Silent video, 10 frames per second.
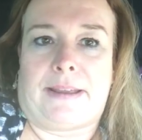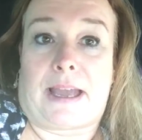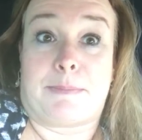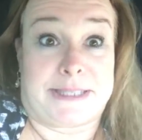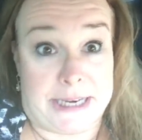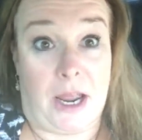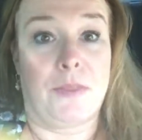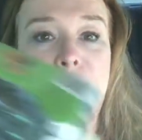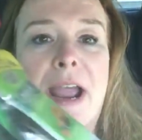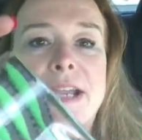I'm sitting on
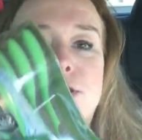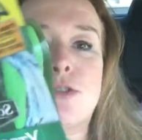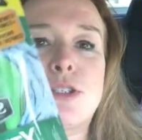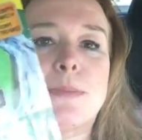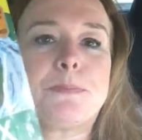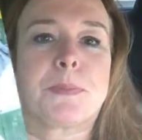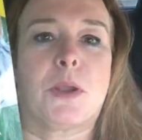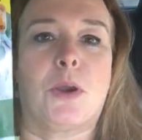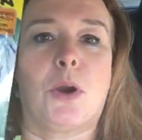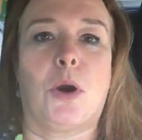the razors.
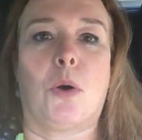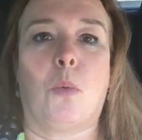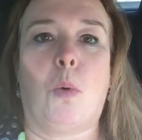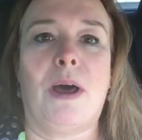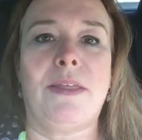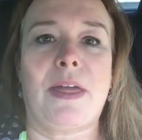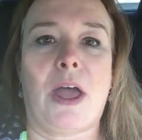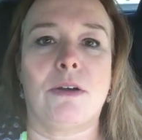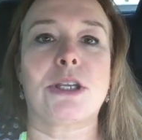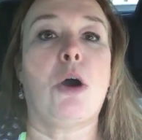One of
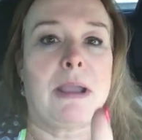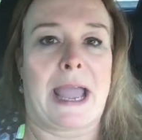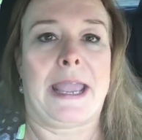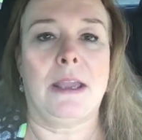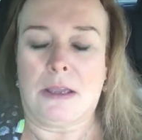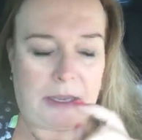those. Okay.